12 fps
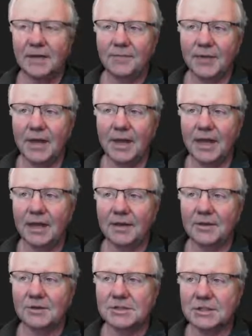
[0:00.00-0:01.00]

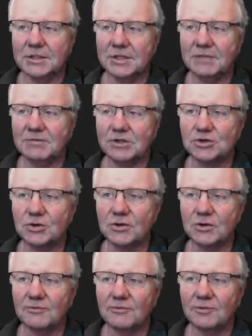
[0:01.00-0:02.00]
There's an even shorter
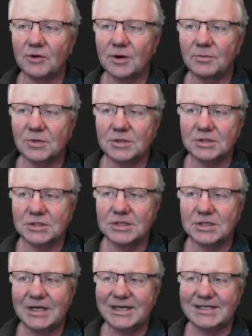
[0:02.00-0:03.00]
form which you'll
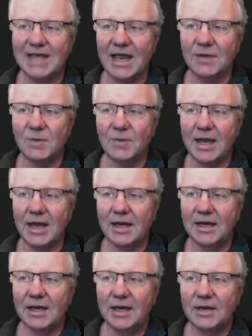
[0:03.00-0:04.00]
see as await,
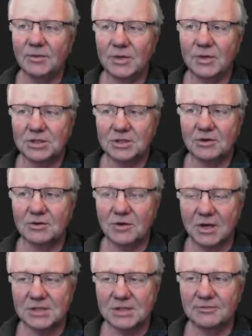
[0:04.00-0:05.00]
which
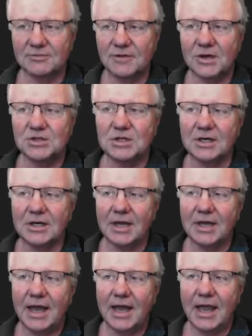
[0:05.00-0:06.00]
calls the function,
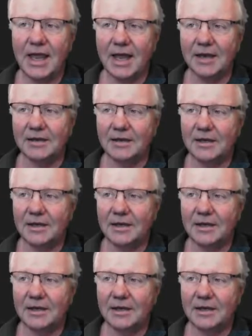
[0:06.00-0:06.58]
and